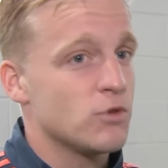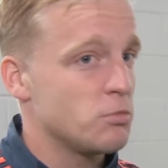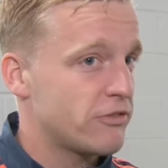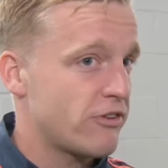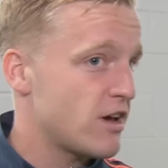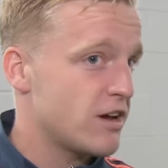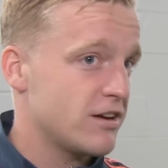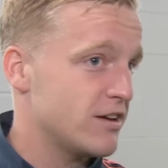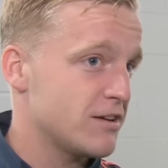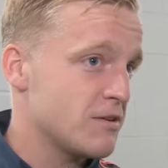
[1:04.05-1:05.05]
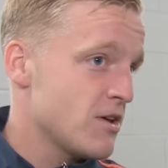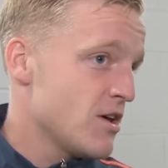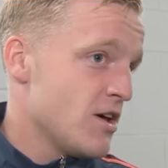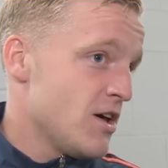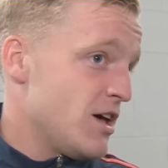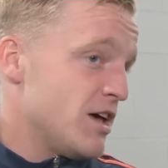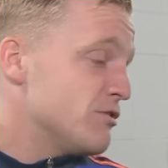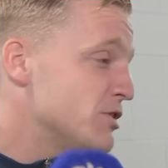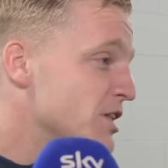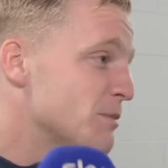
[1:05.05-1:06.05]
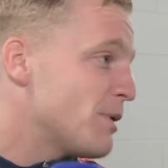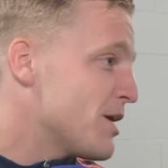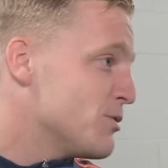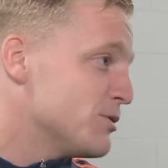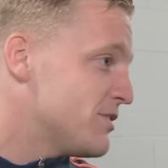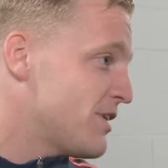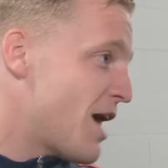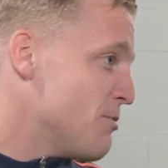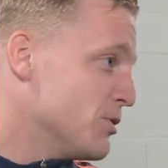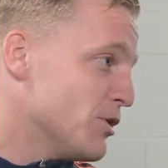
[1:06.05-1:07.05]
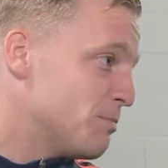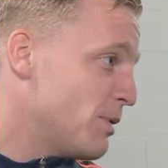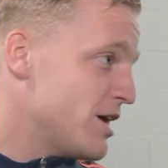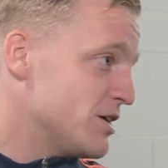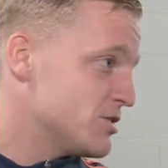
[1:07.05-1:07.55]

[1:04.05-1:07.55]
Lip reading: To be fair, if you didn't play good, I will not play.